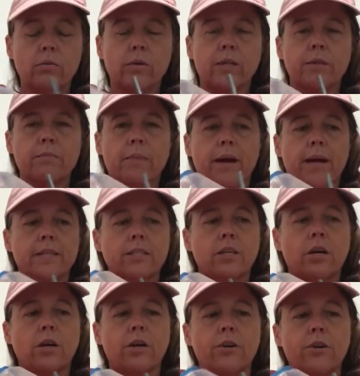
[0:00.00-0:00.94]
with my
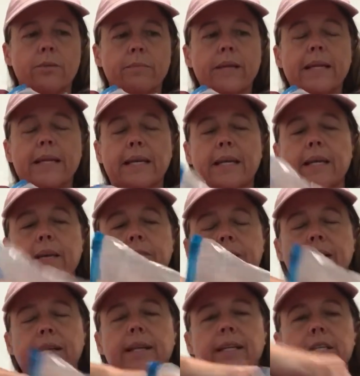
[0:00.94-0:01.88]
Sawyer Mini
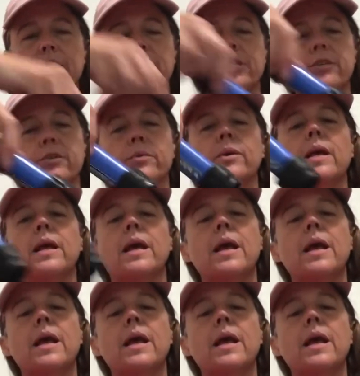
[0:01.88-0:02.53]
if I needed to.